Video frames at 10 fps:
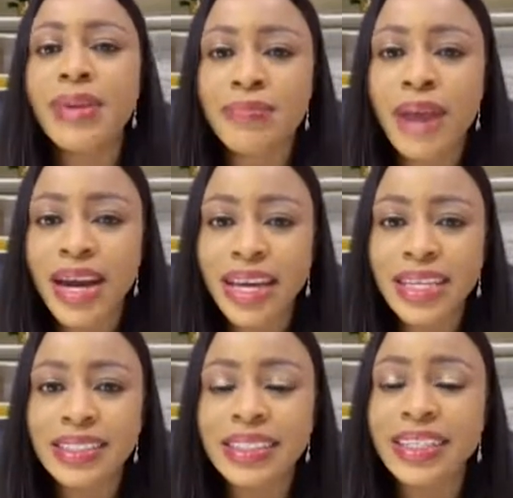
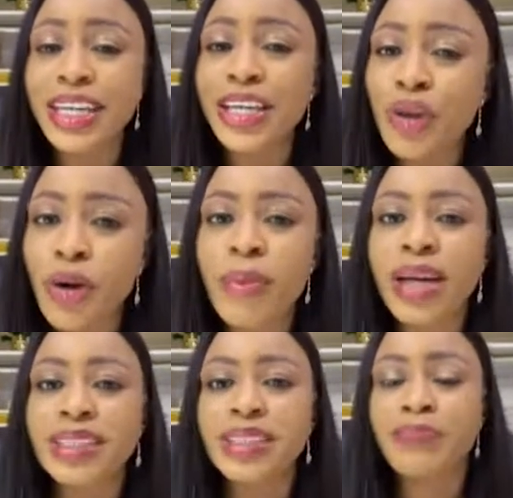largest
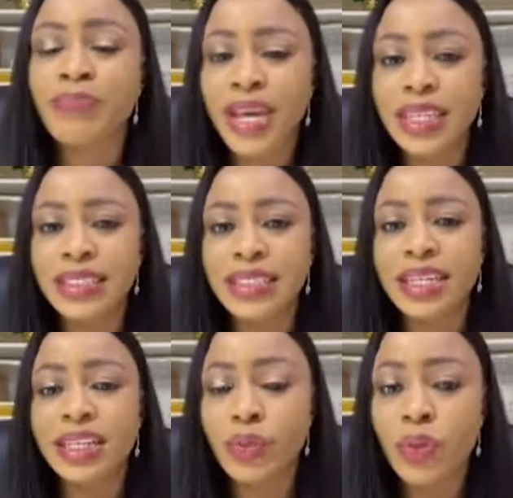market in the
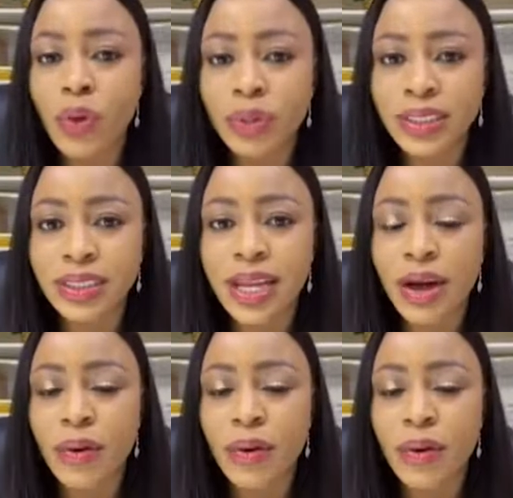e-commerce space in the
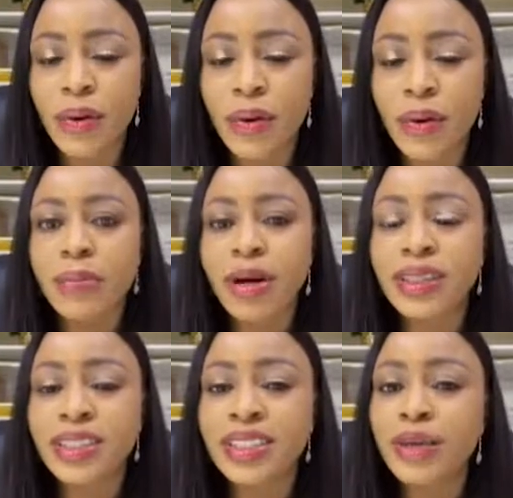world. Now,
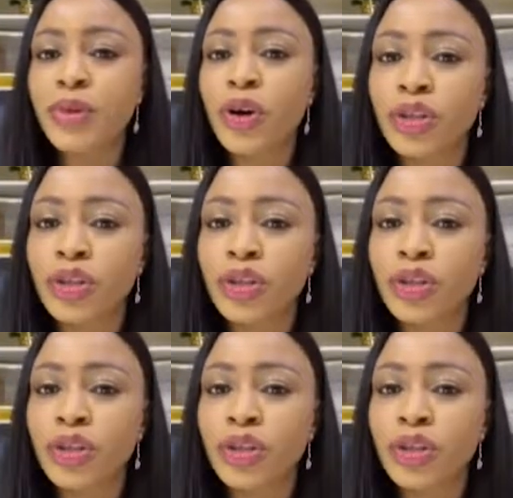we're talking